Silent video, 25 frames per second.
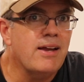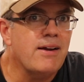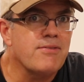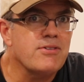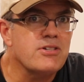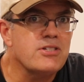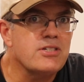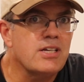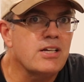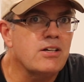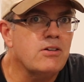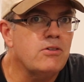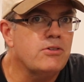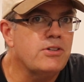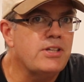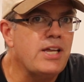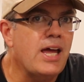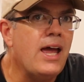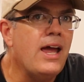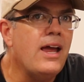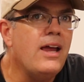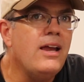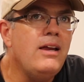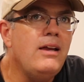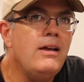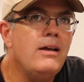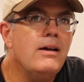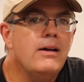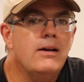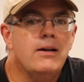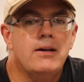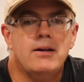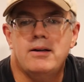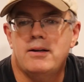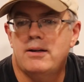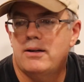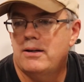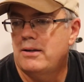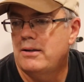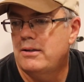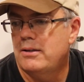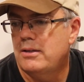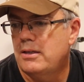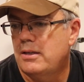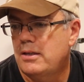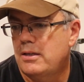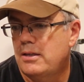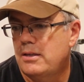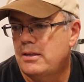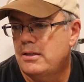every single day.
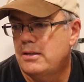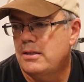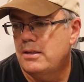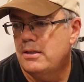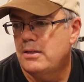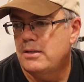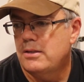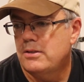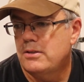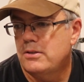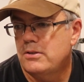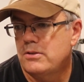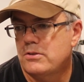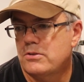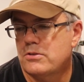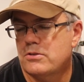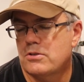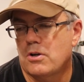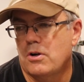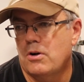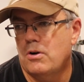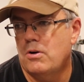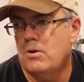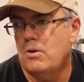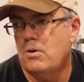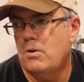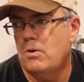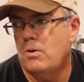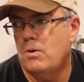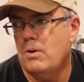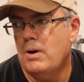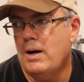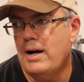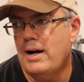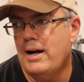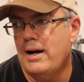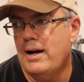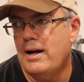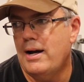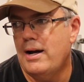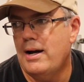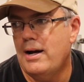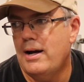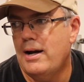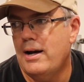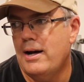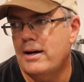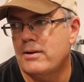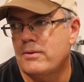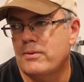So
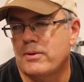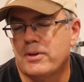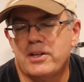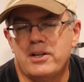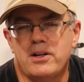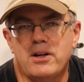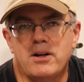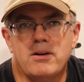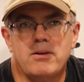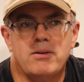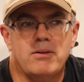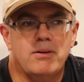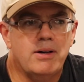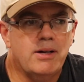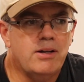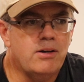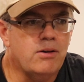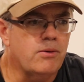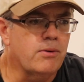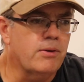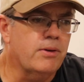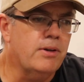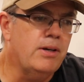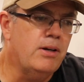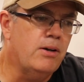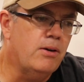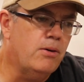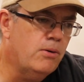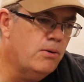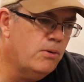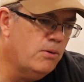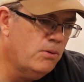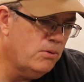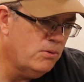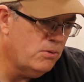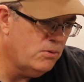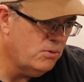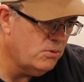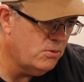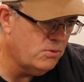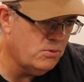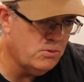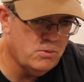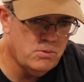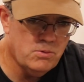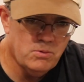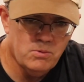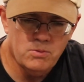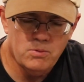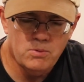I don't really know. I don't really
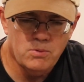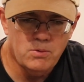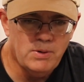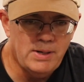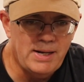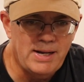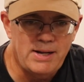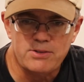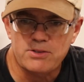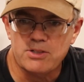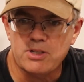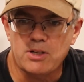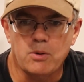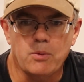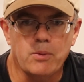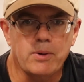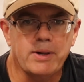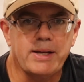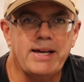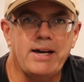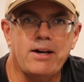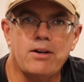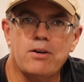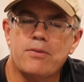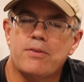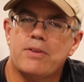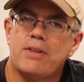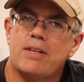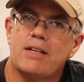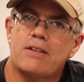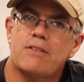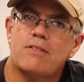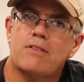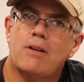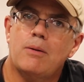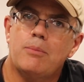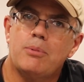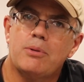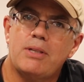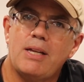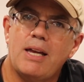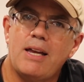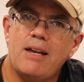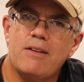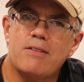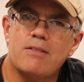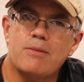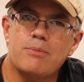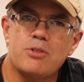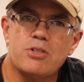know how it's going to work out over the next couple
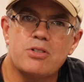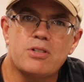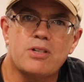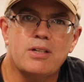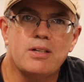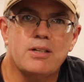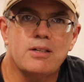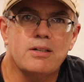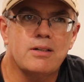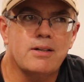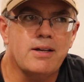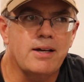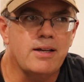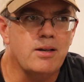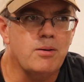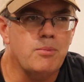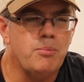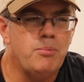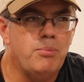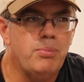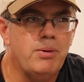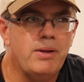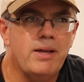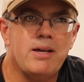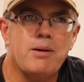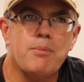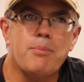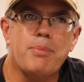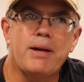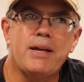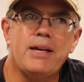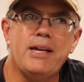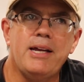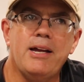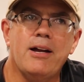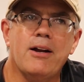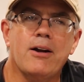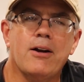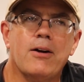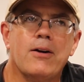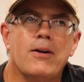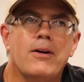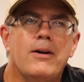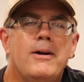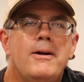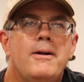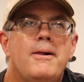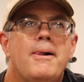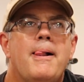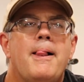days. I'm just going to kind of play it by
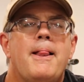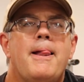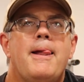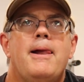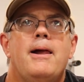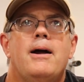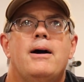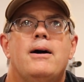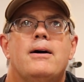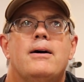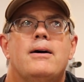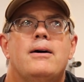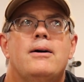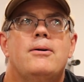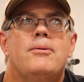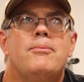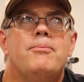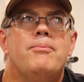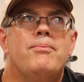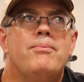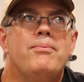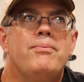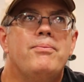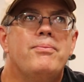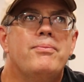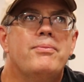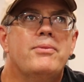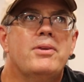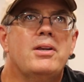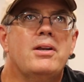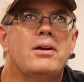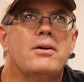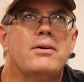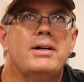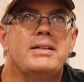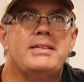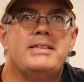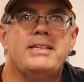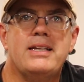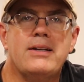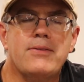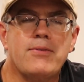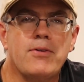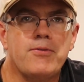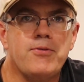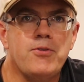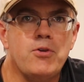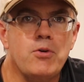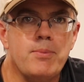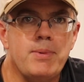ear. Um, you know, I did have
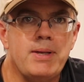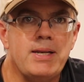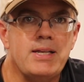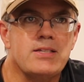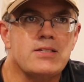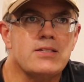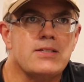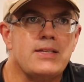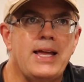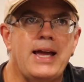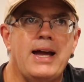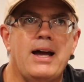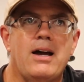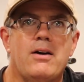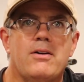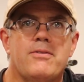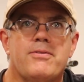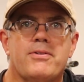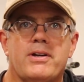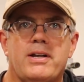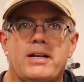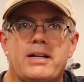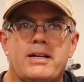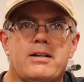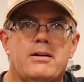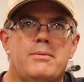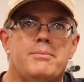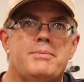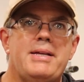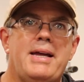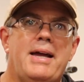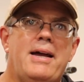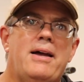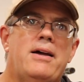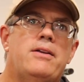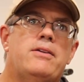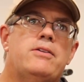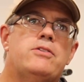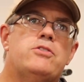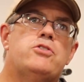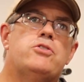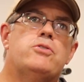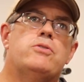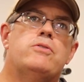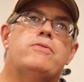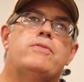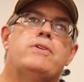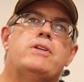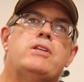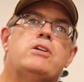a few minutes now. I forgot to come down and
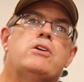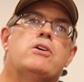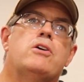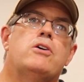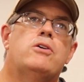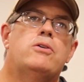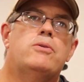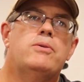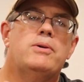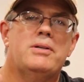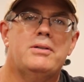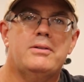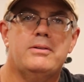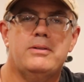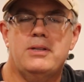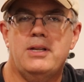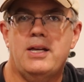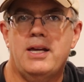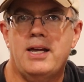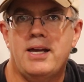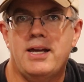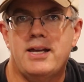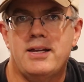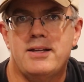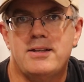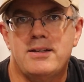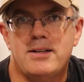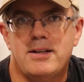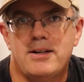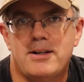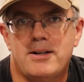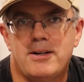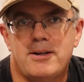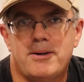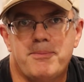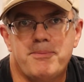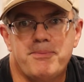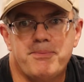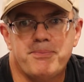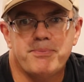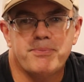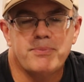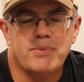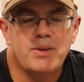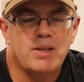shoot a video and, and um,